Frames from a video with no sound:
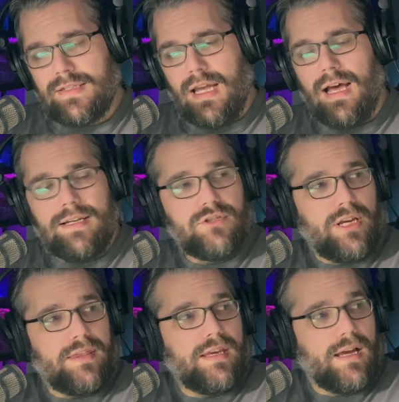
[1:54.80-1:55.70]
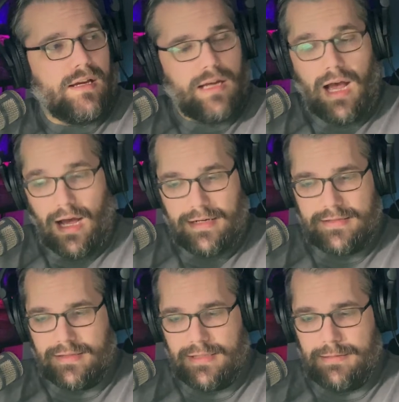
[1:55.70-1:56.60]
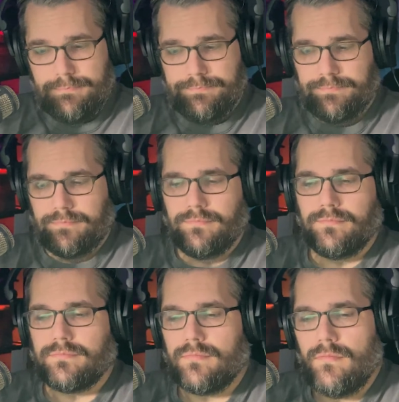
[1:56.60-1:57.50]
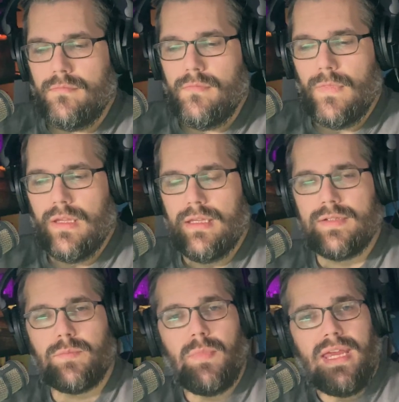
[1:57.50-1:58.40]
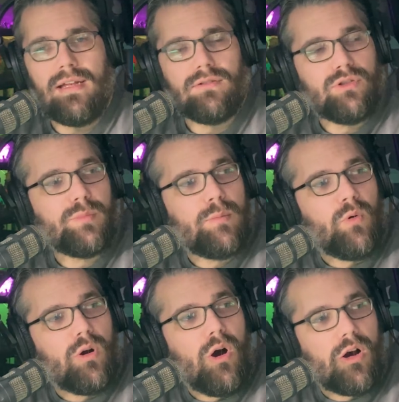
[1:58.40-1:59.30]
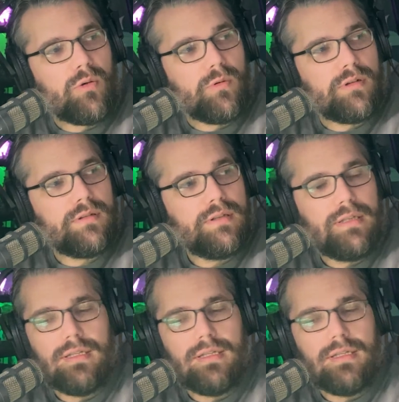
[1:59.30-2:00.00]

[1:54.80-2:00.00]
cottage, I think honestly is made a little bit more awkward